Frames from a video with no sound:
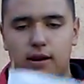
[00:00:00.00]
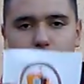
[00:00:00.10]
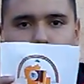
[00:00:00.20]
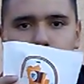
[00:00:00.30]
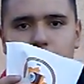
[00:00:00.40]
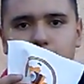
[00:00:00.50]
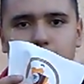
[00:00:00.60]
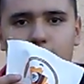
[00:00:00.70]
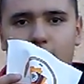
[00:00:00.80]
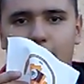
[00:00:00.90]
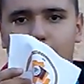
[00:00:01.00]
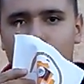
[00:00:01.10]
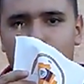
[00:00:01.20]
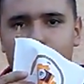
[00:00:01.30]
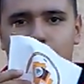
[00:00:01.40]
Navajo Nation flag,
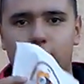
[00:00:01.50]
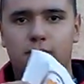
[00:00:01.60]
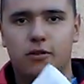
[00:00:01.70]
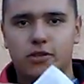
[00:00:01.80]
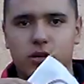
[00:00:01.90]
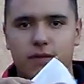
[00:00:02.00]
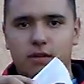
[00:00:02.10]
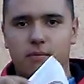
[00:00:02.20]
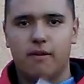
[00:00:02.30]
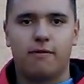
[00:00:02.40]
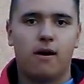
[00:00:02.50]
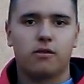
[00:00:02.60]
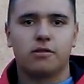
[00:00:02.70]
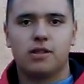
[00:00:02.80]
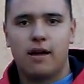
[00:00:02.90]
a miniature version of it. My
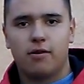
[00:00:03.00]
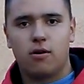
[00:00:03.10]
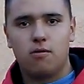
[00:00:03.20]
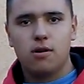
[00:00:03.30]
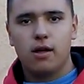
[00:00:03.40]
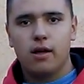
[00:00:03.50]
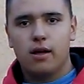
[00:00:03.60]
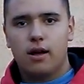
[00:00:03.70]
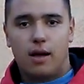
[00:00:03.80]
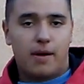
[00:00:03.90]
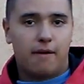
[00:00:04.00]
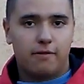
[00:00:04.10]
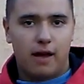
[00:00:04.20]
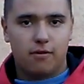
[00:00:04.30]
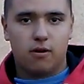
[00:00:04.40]
father is Navajo. I'm
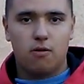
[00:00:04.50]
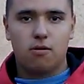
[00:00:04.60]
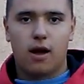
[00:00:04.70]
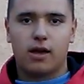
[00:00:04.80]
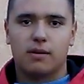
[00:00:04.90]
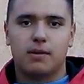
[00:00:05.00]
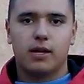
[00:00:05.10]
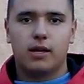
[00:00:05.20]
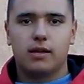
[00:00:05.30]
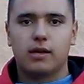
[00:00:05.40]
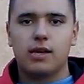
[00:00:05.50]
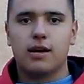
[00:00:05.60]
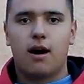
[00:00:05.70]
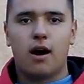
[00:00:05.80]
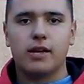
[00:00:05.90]
half Navajo. I am
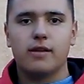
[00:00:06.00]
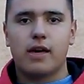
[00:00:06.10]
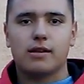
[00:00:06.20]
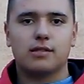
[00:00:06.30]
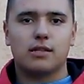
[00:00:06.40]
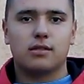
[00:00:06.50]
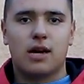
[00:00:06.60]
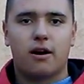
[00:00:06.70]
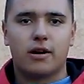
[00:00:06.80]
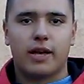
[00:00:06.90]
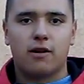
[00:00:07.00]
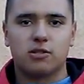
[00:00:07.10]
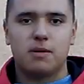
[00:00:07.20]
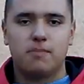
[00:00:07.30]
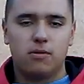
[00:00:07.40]
Kia Ani, that is the Towering
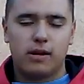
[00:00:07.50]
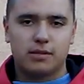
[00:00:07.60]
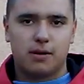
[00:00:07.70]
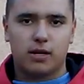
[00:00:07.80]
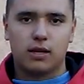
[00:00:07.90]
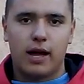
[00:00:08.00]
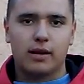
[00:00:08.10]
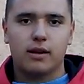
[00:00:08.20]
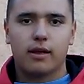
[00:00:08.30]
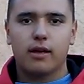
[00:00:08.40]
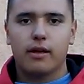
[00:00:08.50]
House People, that is my clan.